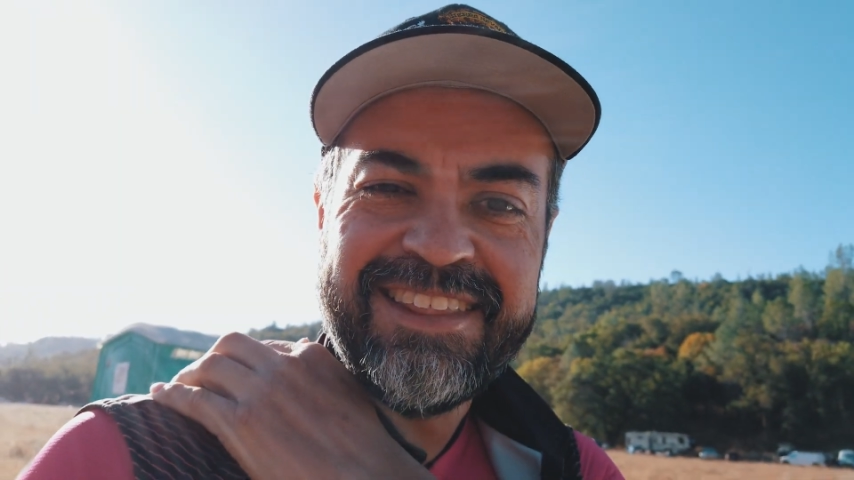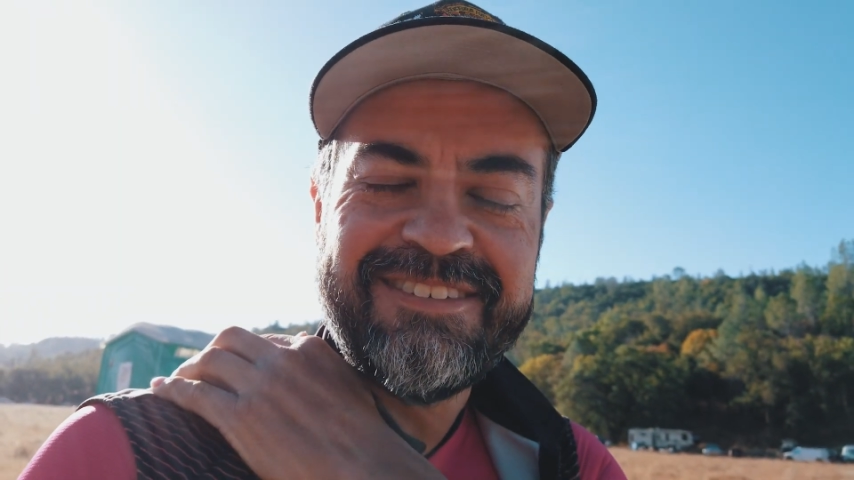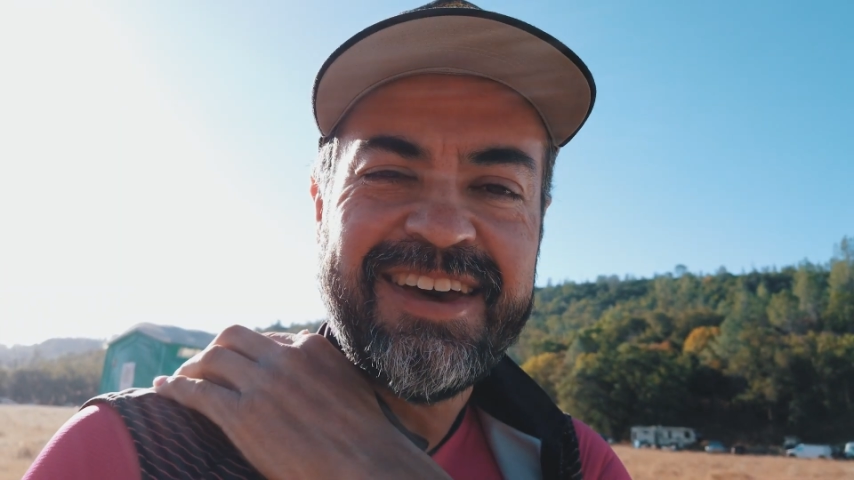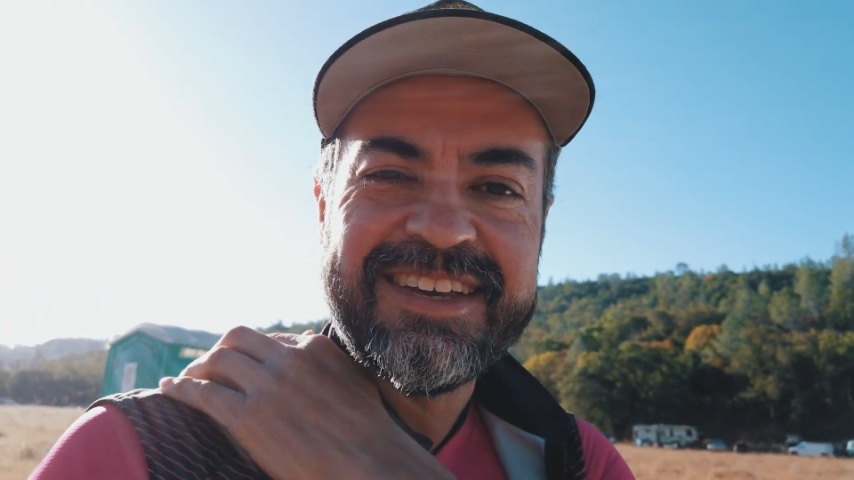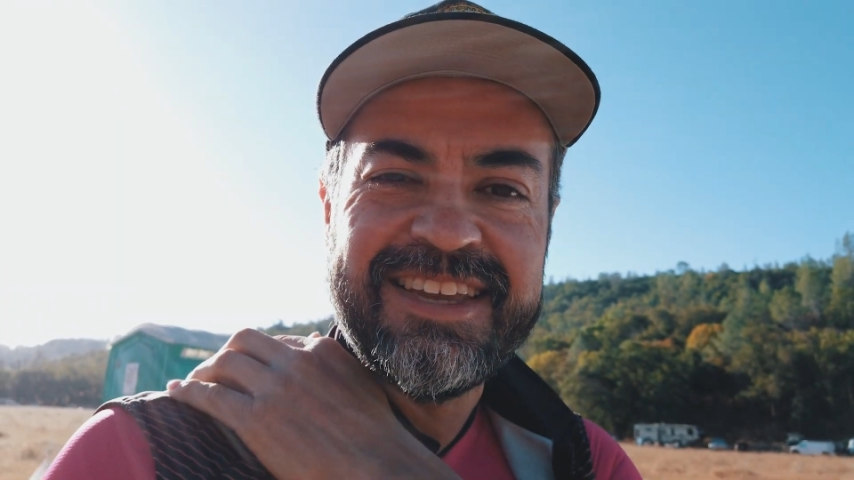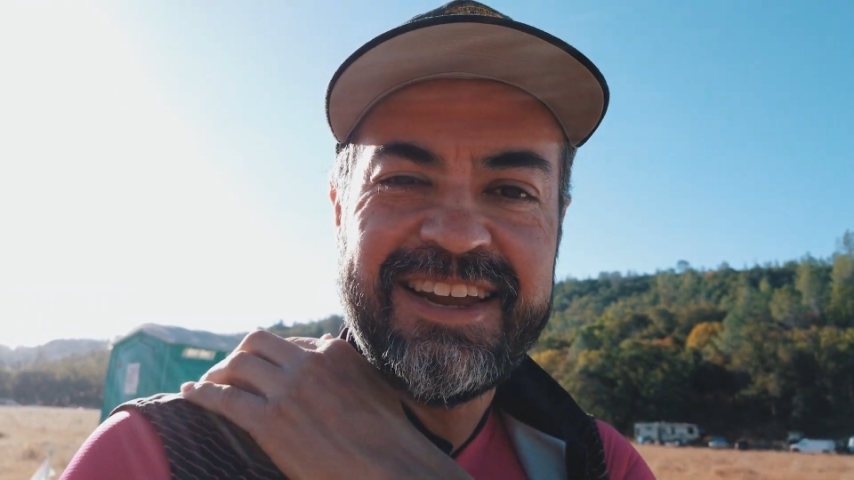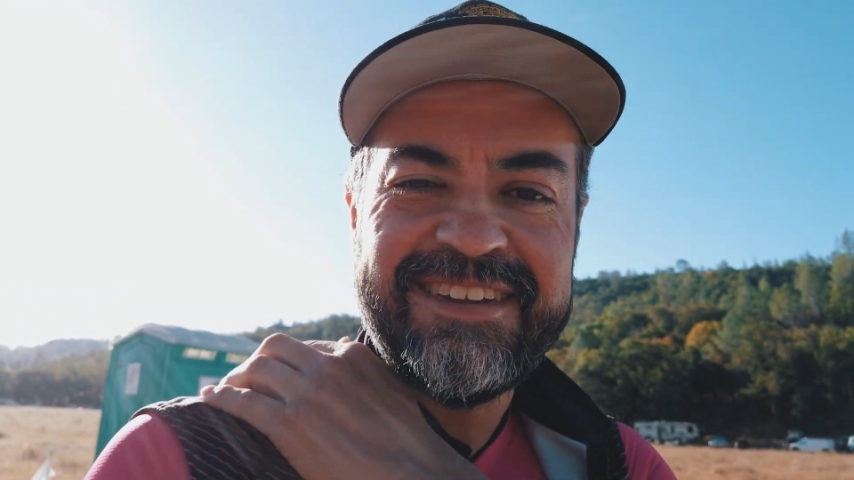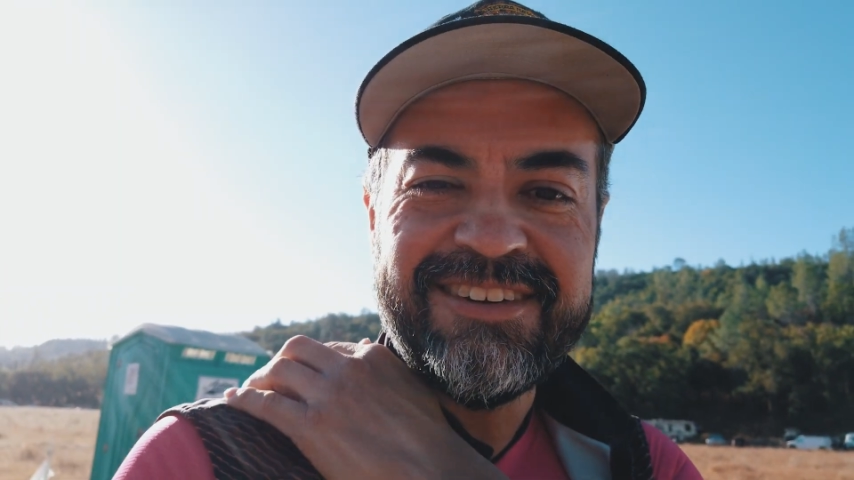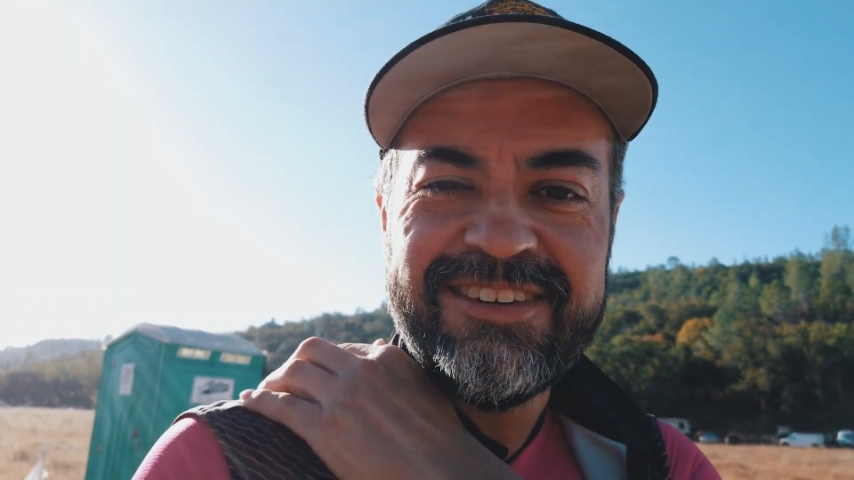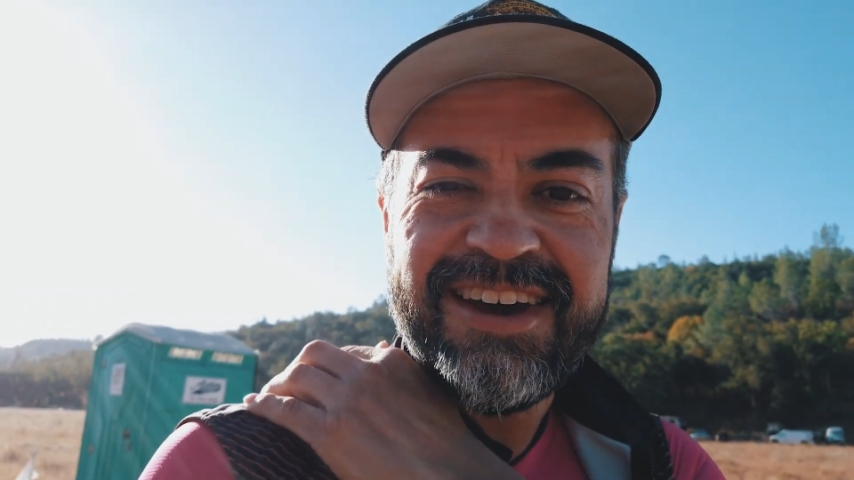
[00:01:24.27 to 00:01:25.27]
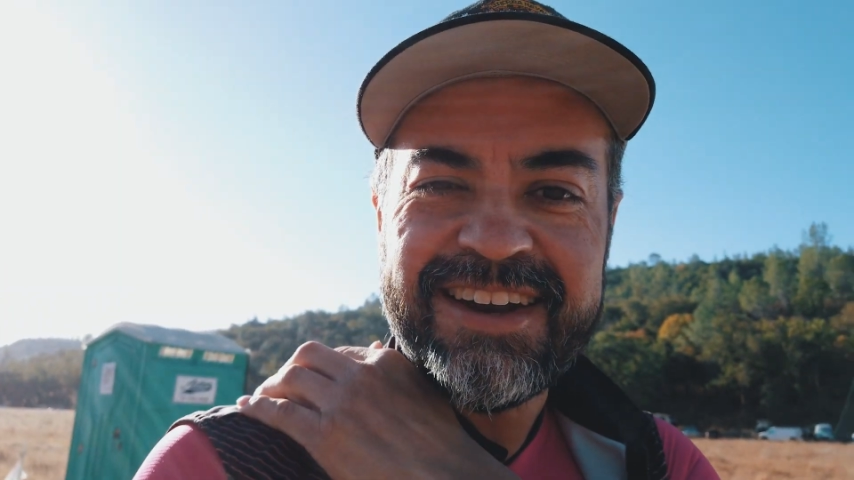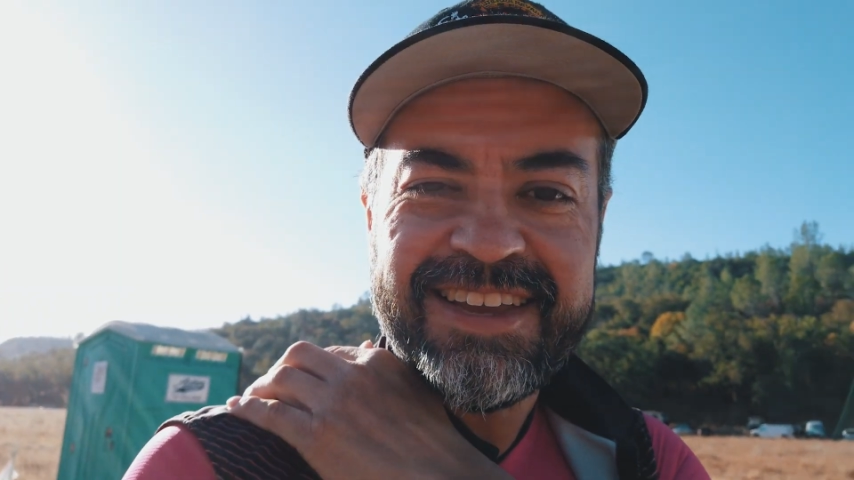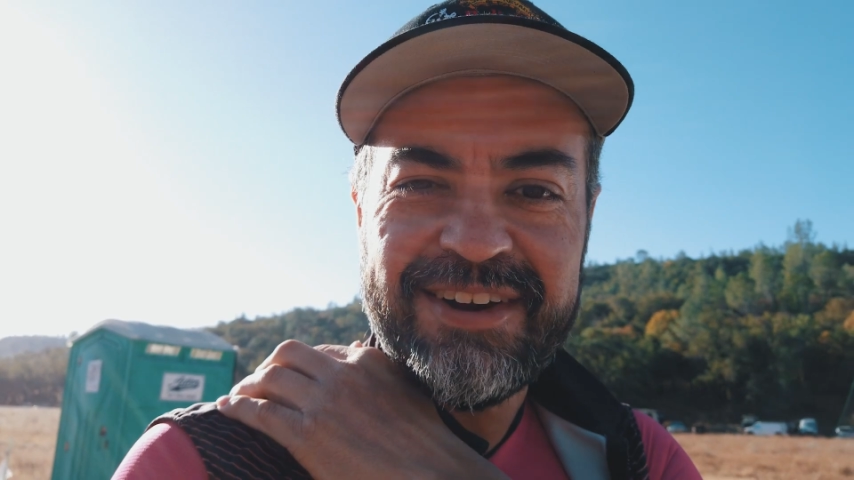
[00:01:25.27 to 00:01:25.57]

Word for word: the fact that I don't know how to